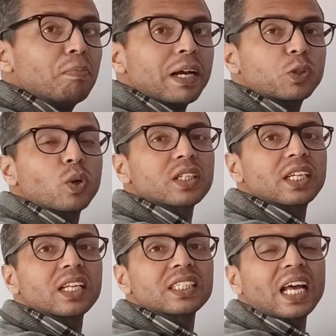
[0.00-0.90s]
mature
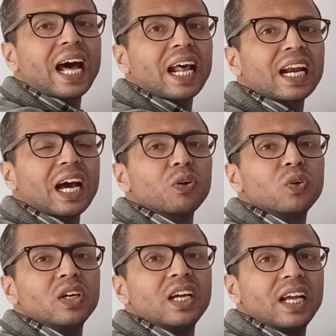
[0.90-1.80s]
cells are
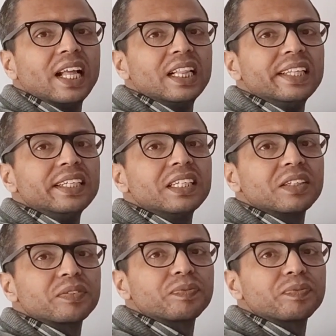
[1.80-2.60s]
now healthy.